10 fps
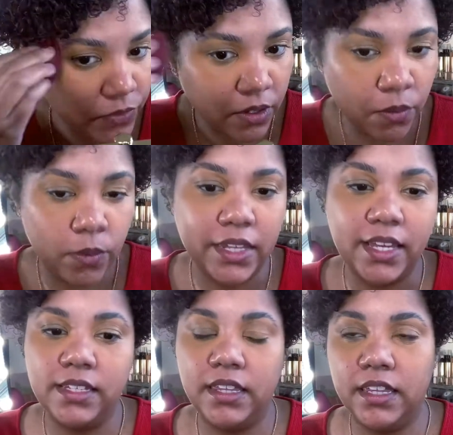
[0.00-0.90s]
when they
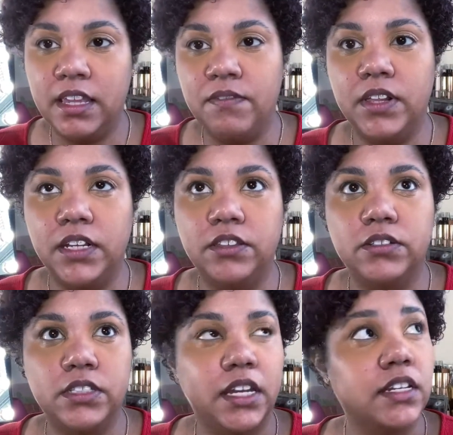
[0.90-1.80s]
say that they feel like their
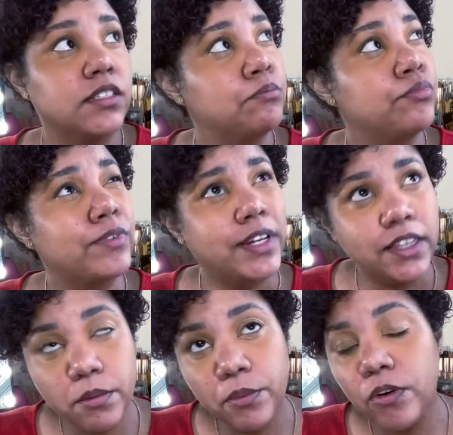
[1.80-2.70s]
skin is
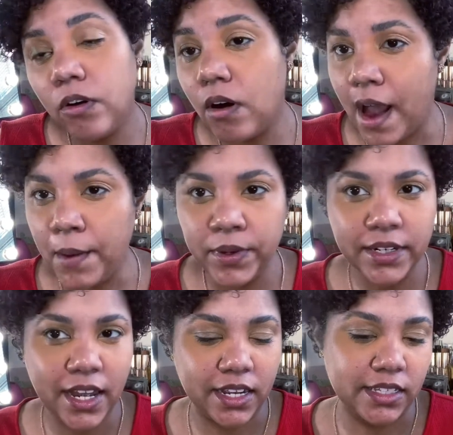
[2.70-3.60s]
breathable, I would
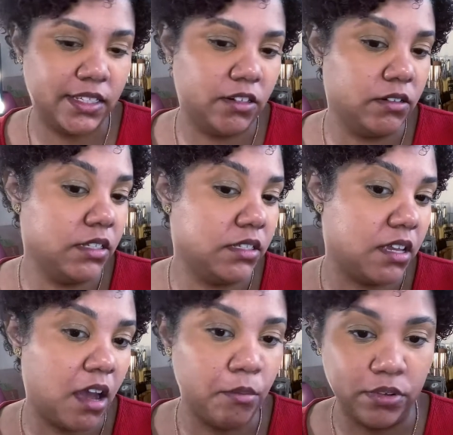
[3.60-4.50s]
not consider this
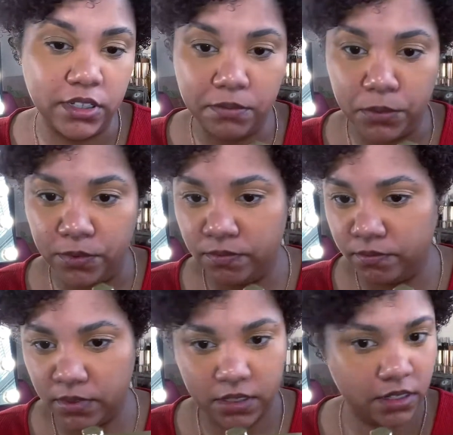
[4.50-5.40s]
a breathable
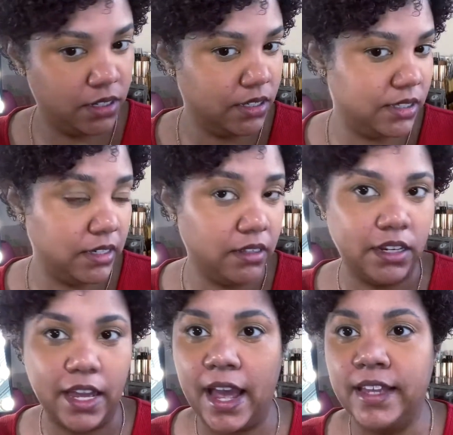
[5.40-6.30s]
concealer.
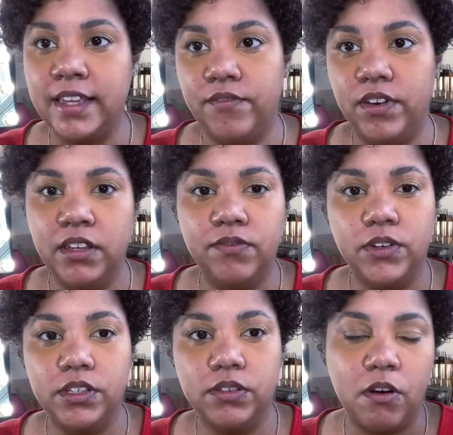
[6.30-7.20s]
Like, I definitely feel
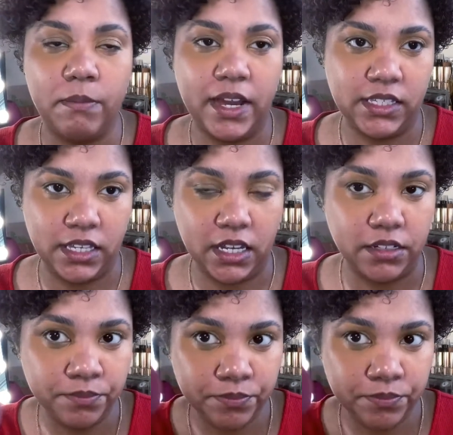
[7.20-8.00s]
this on my skin.